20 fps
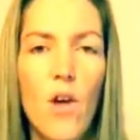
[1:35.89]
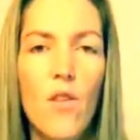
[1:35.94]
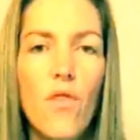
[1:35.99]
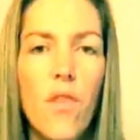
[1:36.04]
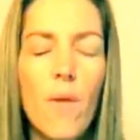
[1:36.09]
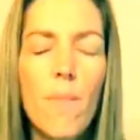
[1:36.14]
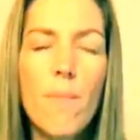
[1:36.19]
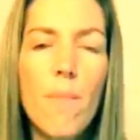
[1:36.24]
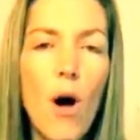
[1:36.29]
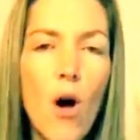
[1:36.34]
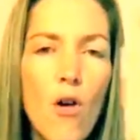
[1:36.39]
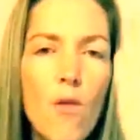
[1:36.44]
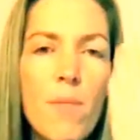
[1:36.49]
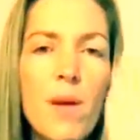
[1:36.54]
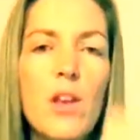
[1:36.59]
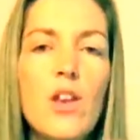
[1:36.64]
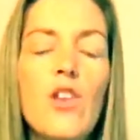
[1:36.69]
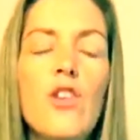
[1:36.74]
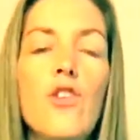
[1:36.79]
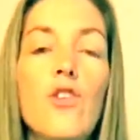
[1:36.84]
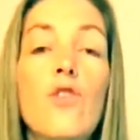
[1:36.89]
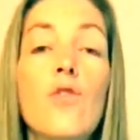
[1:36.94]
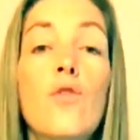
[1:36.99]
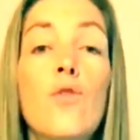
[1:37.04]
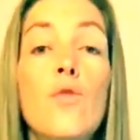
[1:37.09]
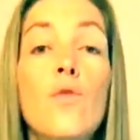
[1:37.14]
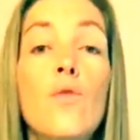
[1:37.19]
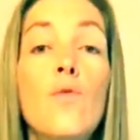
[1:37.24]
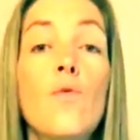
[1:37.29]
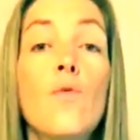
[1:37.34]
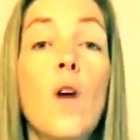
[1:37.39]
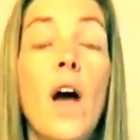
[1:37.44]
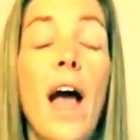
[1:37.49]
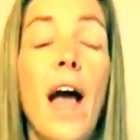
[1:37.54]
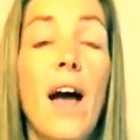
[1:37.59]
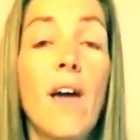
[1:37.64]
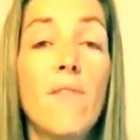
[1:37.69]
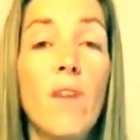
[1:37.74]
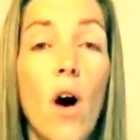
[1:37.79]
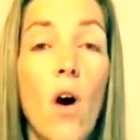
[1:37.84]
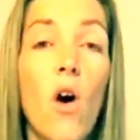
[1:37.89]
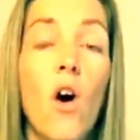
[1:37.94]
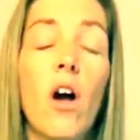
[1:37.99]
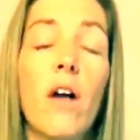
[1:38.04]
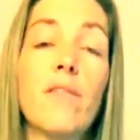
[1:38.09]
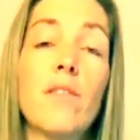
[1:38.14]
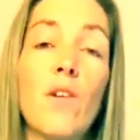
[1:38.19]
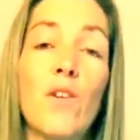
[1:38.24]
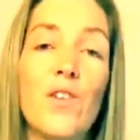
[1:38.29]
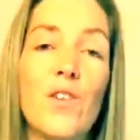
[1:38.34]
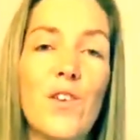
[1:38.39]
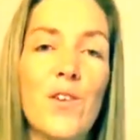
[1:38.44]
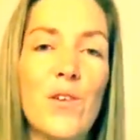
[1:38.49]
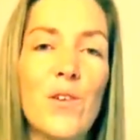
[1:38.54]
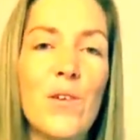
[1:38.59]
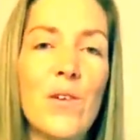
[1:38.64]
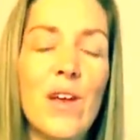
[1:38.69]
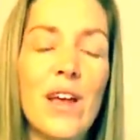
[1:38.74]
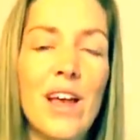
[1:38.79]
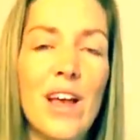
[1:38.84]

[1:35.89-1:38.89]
The moment you have eyes on you,